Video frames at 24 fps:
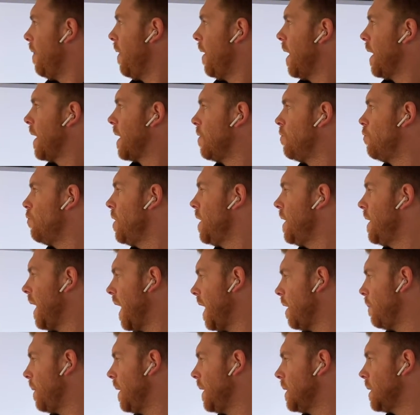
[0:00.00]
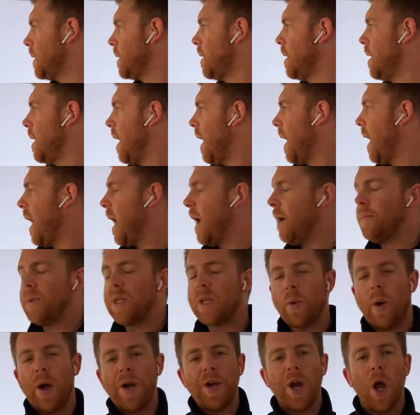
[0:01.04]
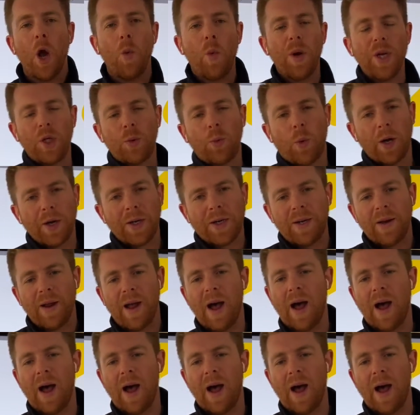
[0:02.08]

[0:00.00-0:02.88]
then I can rename it so I know which one